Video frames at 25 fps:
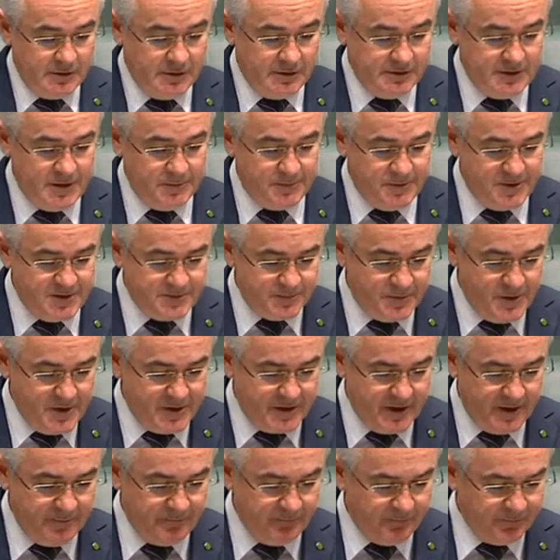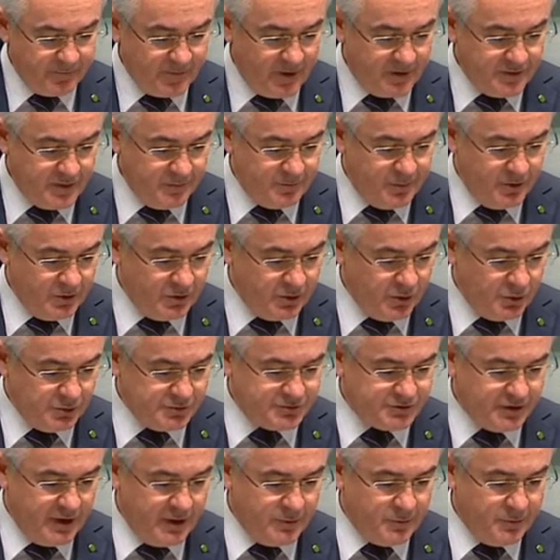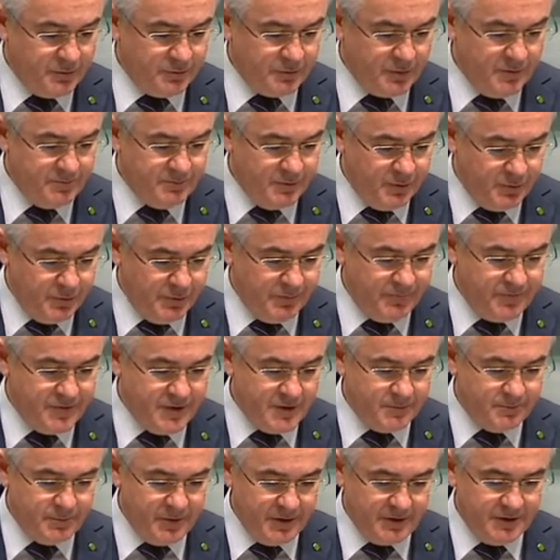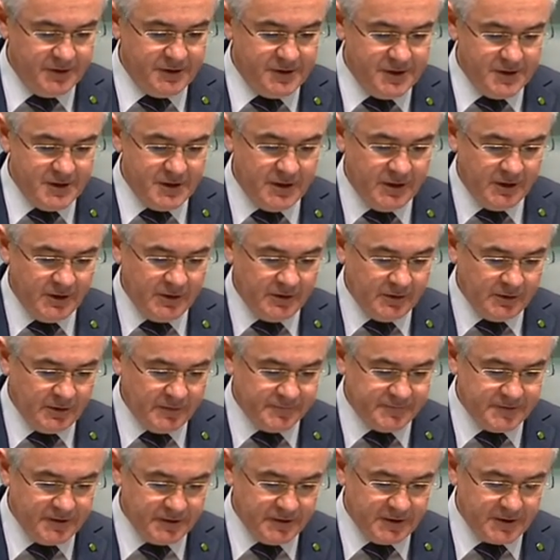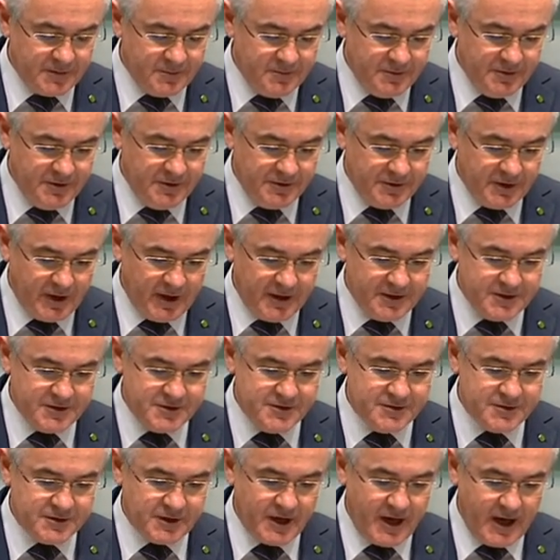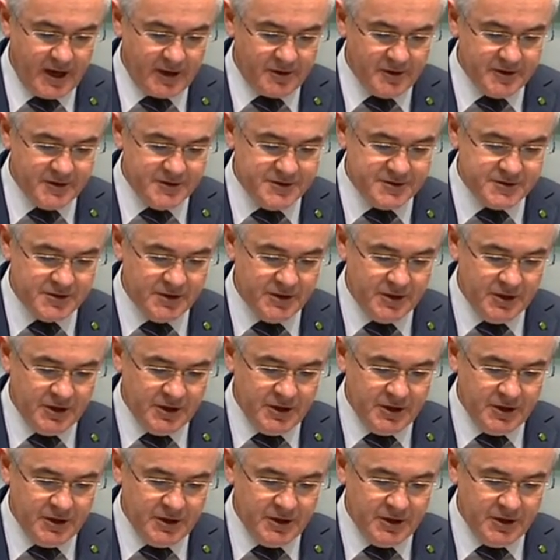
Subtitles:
Deputy Speaker, the bill also would remove the ability of telecommunications carriers